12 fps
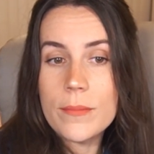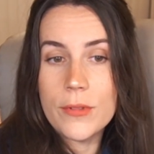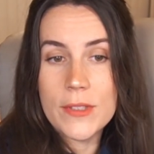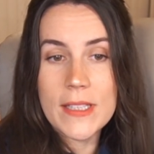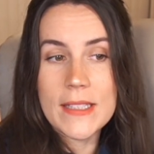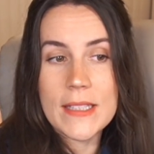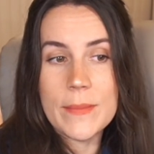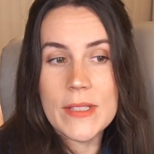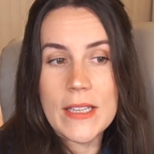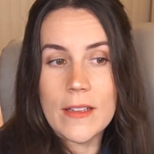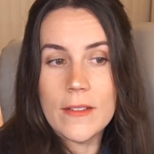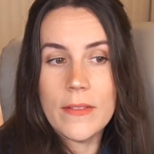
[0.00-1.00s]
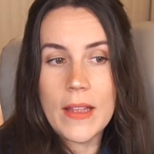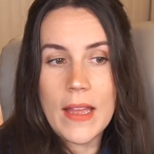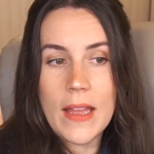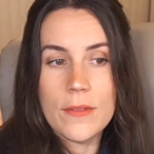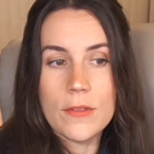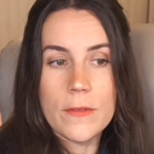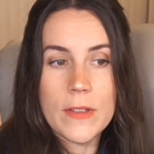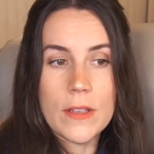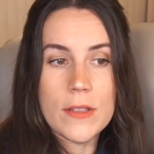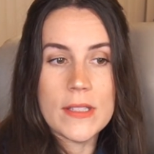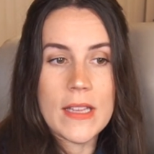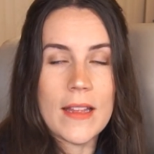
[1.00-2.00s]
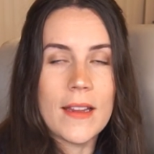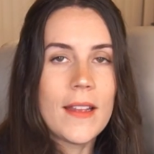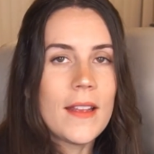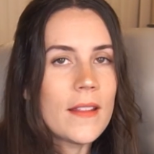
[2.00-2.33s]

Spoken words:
presents himself and reveals that